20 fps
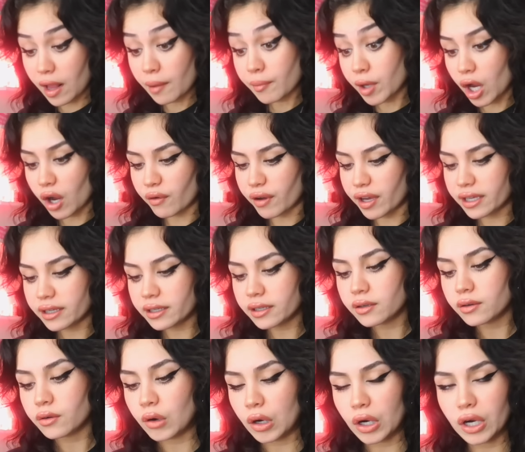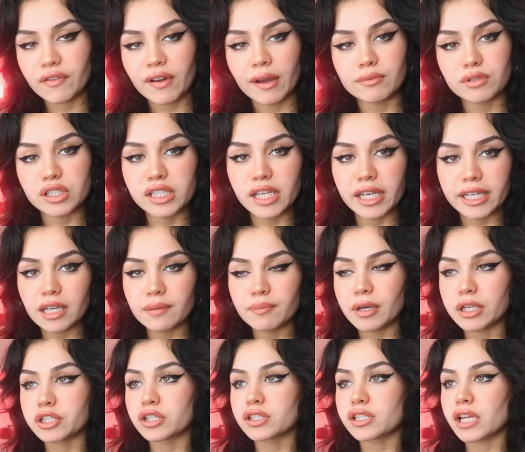that I'm going, or if I'm just taking
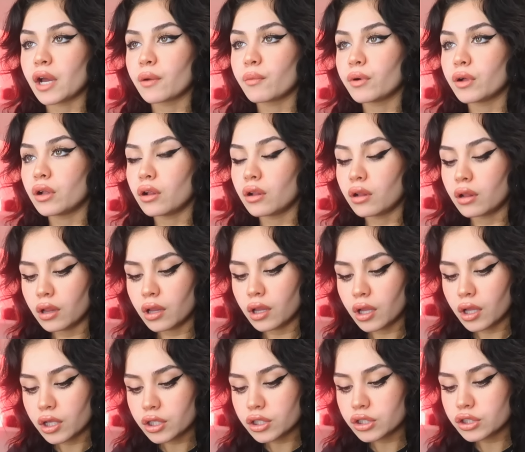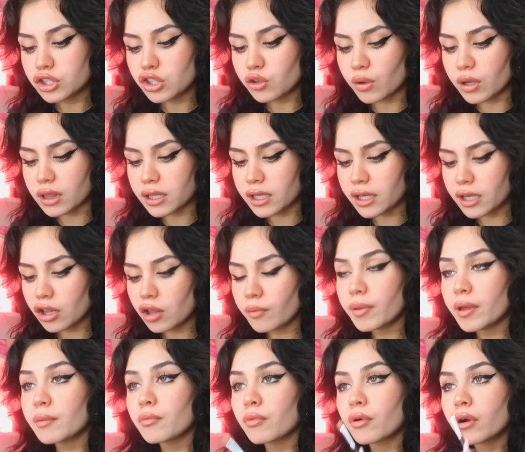pictures, I will do a little
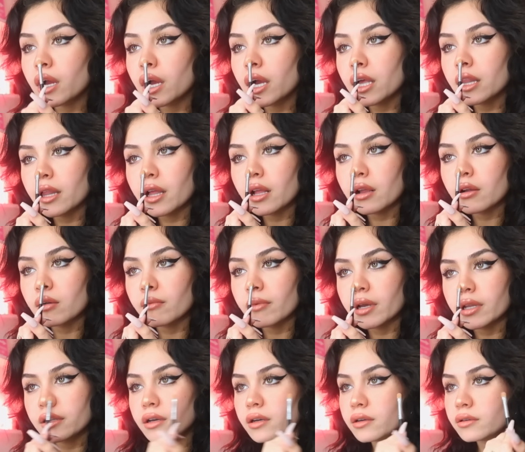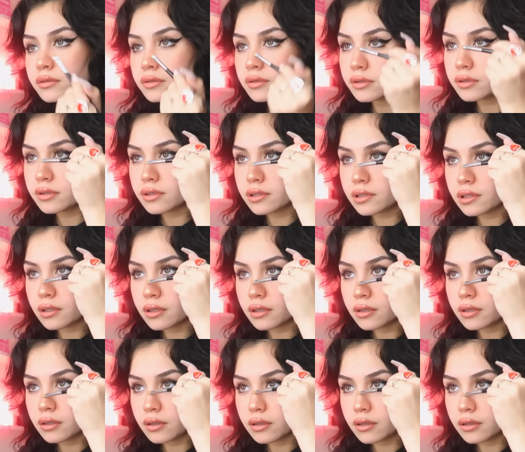bit more highlighter on my nose,
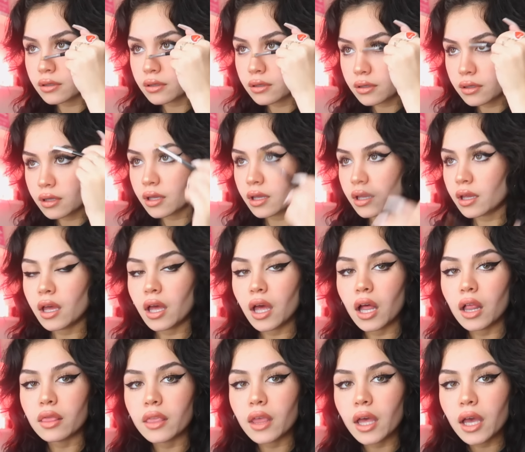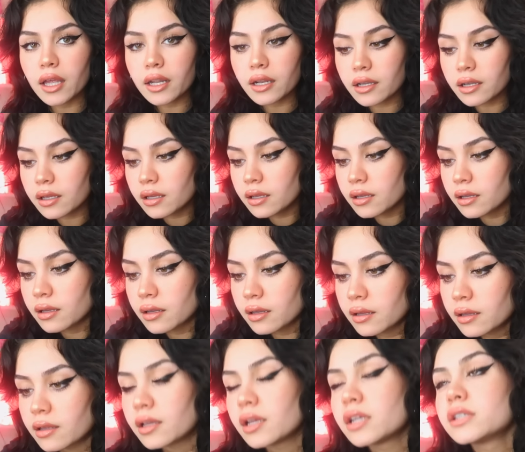and then
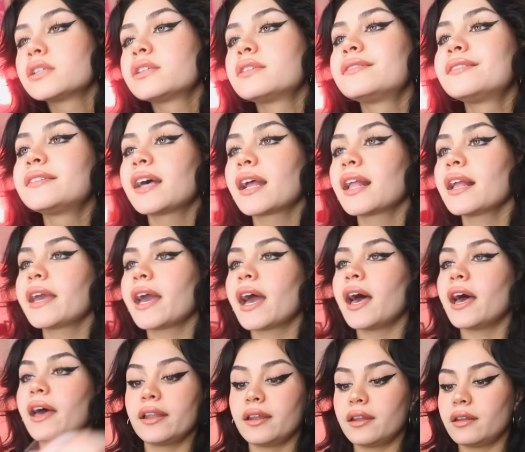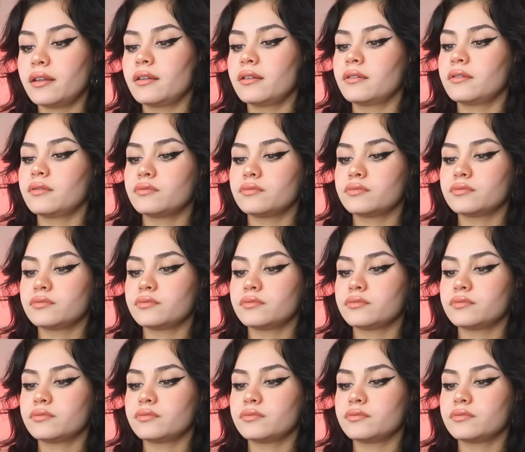set again.